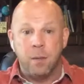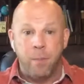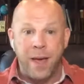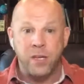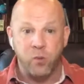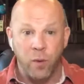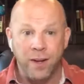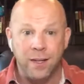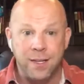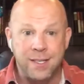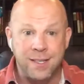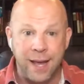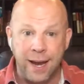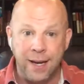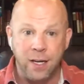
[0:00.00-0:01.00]
the best real
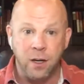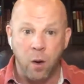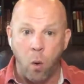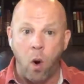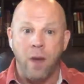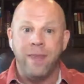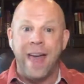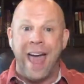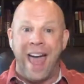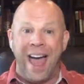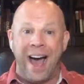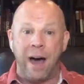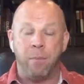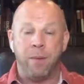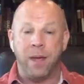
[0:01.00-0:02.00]
estate on the
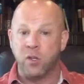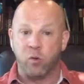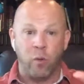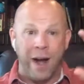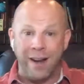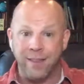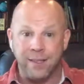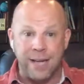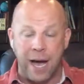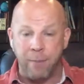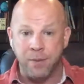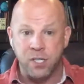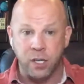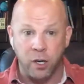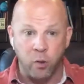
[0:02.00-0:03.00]
app. It's right at the
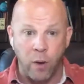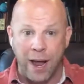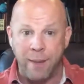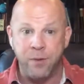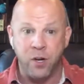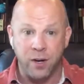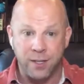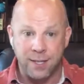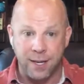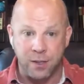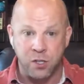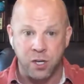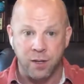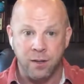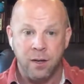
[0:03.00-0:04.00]
top. It's going to grab your
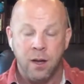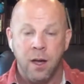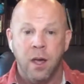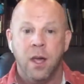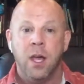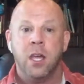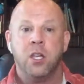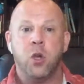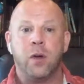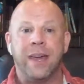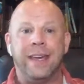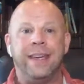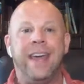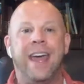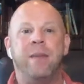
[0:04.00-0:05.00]
attention. You
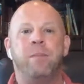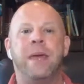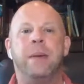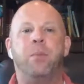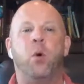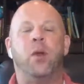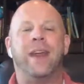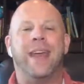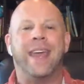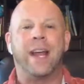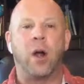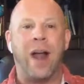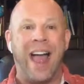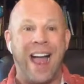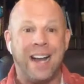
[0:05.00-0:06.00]
can get people to
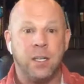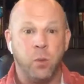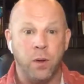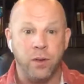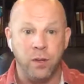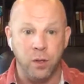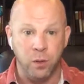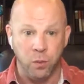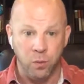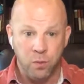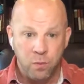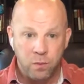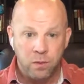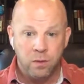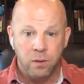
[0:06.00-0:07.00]
interact with
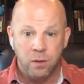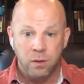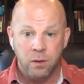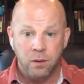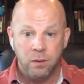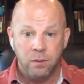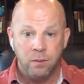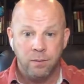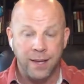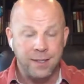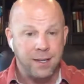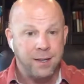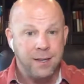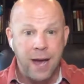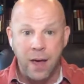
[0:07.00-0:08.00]
you.
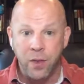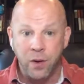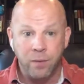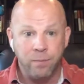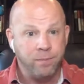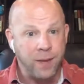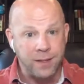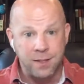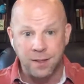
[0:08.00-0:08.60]
That's another